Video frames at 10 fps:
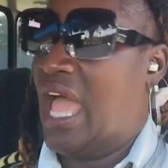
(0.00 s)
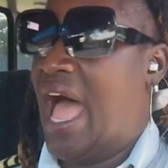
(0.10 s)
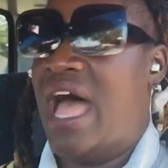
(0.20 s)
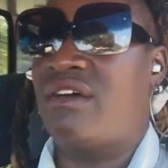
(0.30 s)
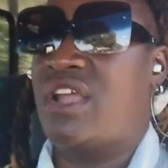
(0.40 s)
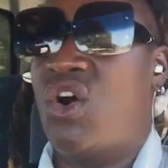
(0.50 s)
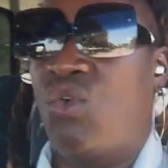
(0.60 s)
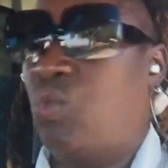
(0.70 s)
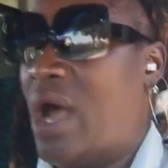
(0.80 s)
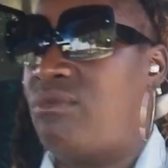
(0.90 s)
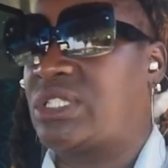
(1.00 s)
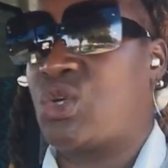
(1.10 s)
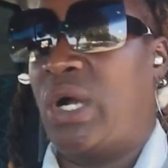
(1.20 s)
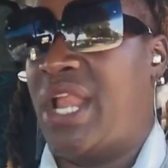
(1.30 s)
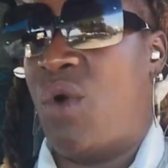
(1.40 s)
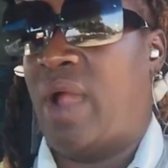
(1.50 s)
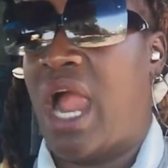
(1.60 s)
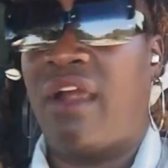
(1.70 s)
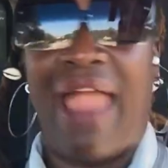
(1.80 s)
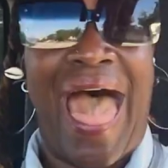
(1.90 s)
I don't know what was going on with
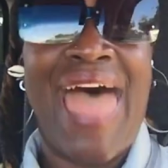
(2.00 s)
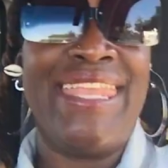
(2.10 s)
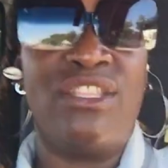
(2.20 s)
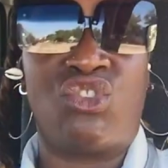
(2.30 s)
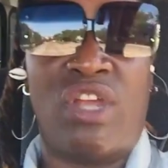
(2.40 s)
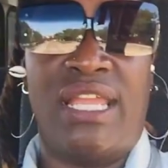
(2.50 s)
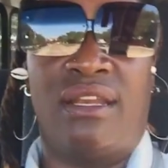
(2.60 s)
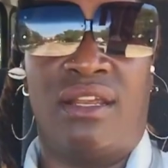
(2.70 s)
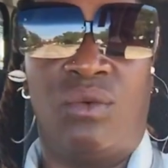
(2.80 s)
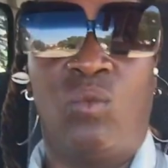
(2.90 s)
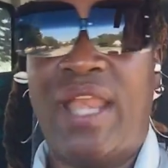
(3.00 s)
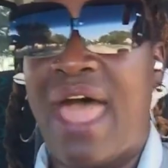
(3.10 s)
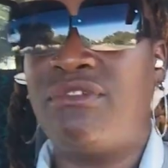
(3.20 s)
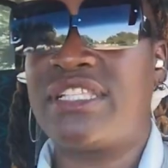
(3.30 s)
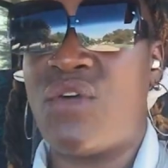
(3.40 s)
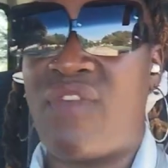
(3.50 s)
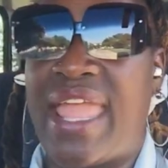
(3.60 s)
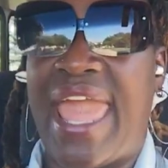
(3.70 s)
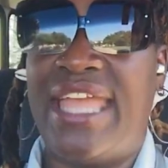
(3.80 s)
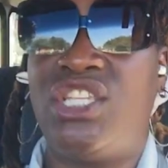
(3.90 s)
her. I didn't train her. When I was on
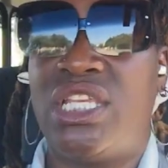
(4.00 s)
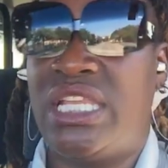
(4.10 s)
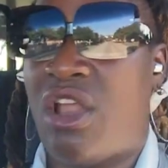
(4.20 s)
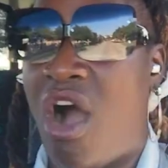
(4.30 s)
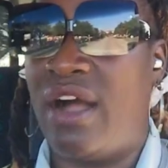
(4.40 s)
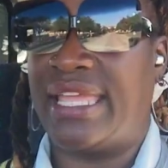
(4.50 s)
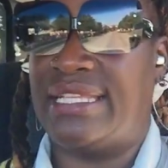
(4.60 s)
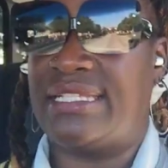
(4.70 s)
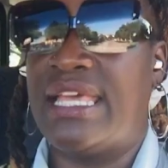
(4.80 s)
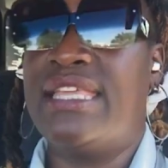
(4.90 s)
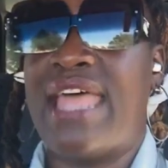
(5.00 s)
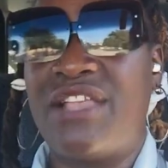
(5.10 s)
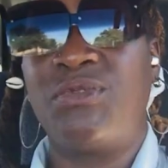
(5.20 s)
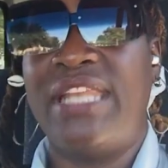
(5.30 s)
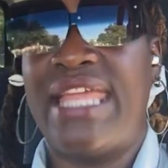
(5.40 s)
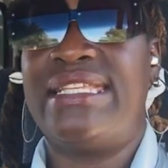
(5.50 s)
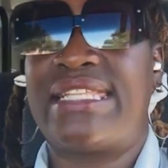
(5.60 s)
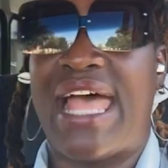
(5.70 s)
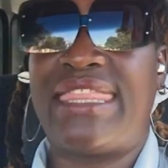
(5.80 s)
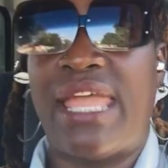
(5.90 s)
vacation in August, that's when they
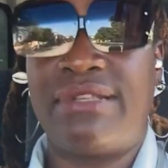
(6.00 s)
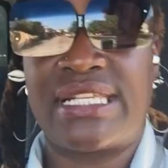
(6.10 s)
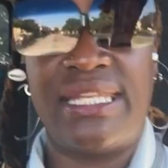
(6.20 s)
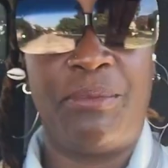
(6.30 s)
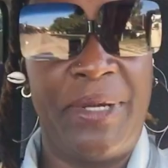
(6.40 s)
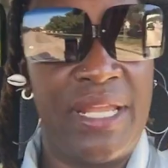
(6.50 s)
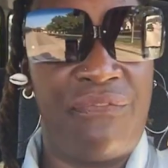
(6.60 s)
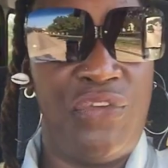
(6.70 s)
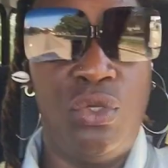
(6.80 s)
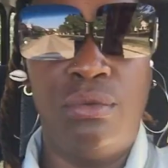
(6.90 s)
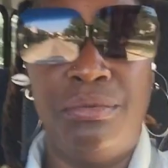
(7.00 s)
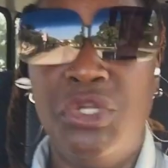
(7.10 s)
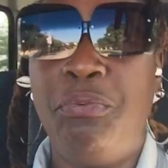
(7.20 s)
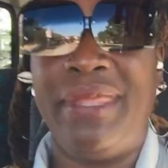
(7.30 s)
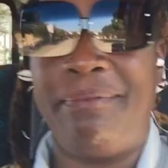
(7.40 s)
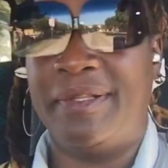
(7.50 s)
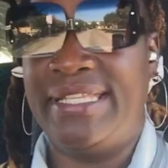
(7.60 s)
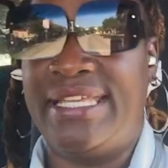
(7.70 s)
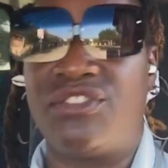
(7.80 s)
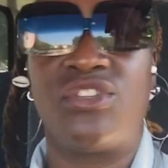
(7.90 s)
decided they was going to bring a few new people
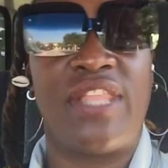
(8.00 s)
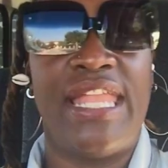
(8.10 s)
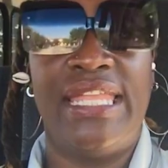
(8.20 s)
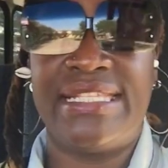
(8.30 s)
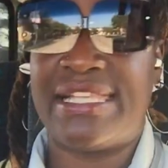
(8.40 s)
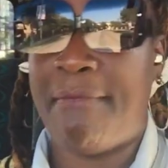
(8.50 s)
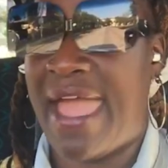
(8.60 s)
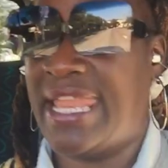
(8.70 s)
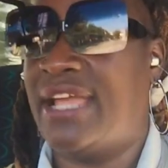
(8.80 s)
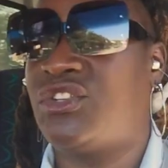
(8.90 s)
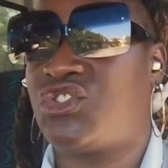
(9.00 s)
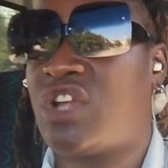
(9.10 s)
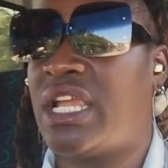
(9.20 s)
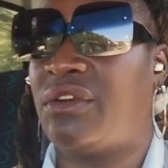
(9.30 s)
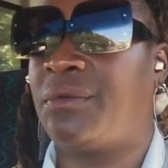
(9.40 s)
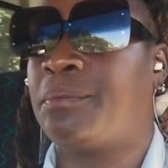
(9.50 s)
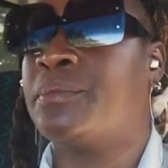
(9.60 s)
in, so they let somebody else train her,